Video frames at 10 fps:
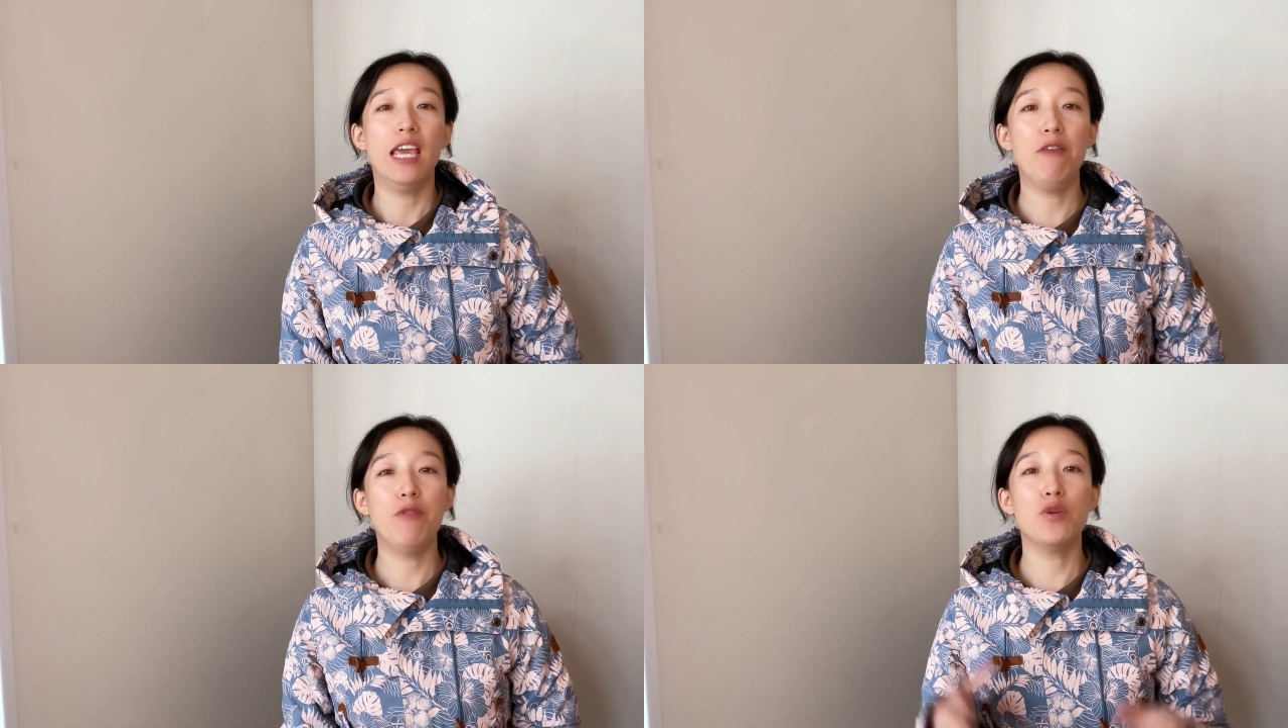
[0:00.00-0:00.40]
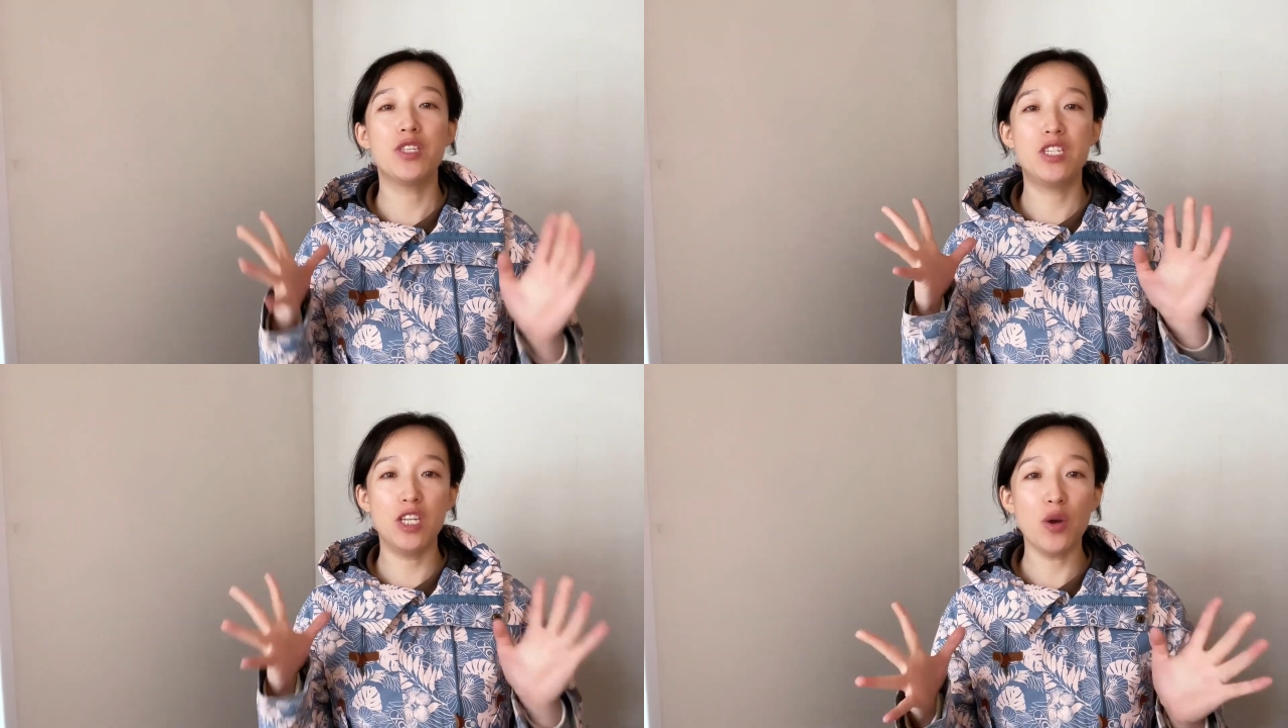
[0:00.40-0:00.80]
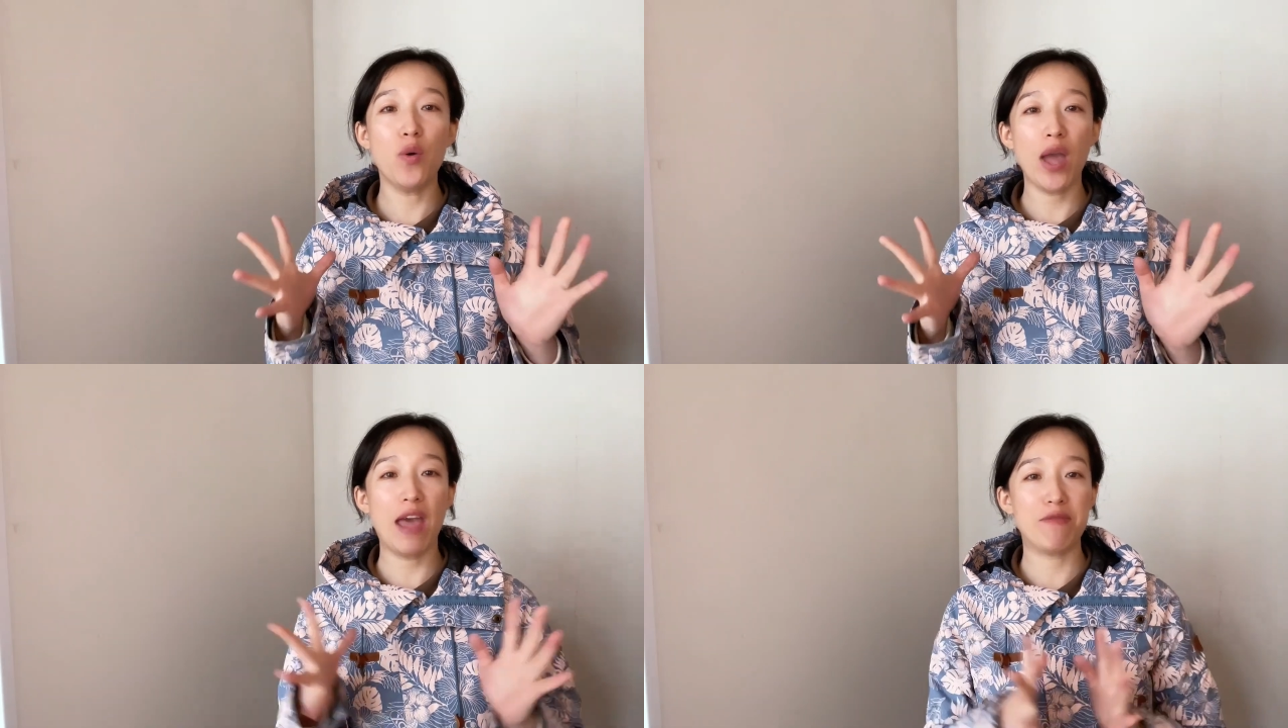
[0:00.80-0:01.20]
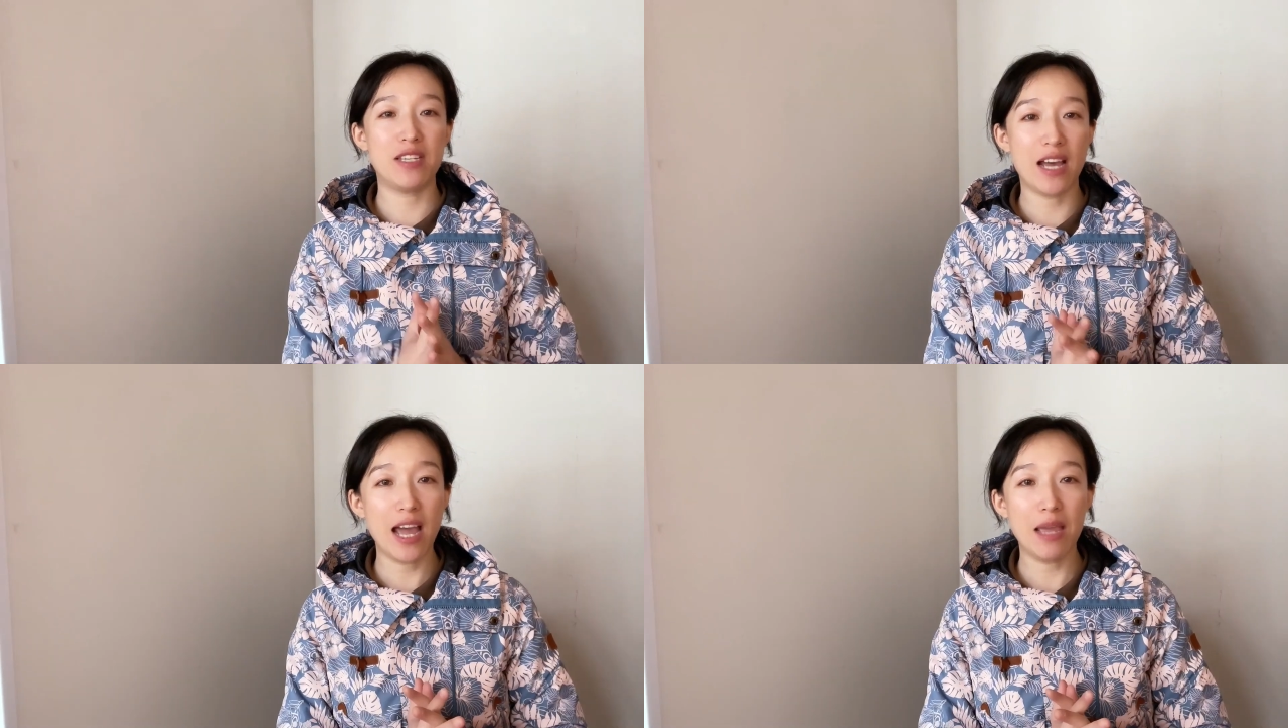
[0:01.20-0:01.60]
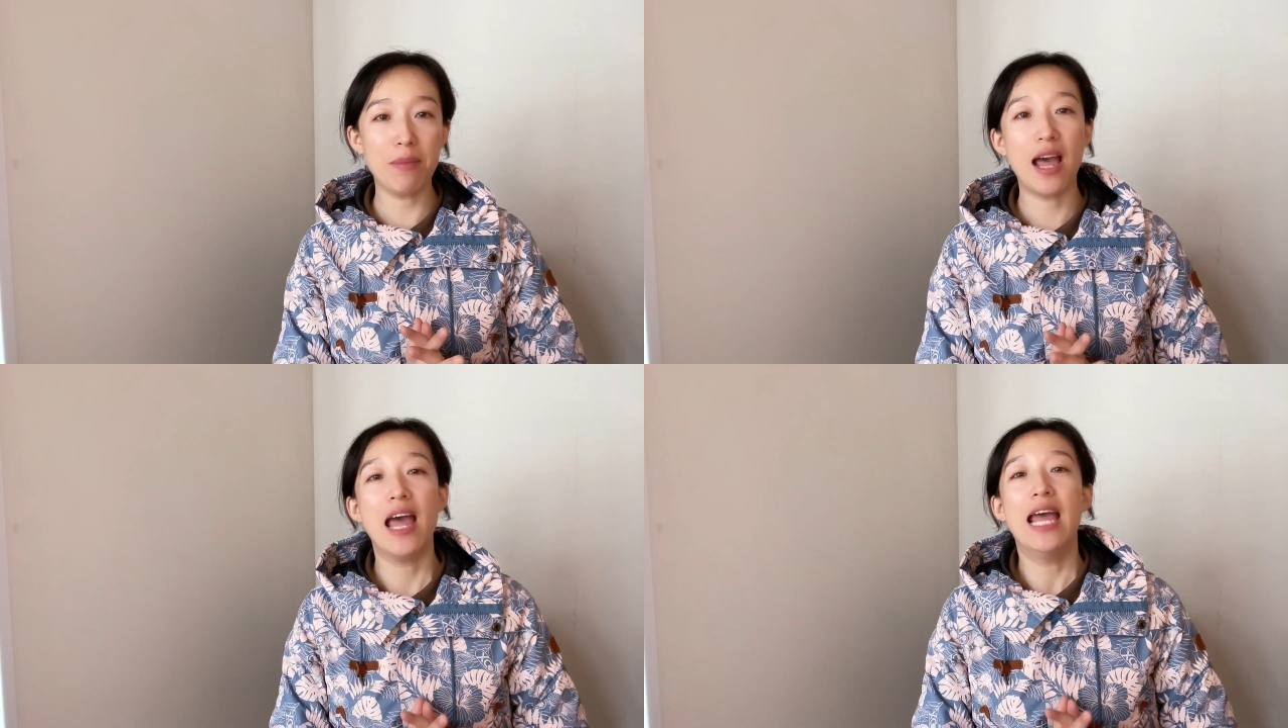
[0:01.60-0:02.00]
If you still have time,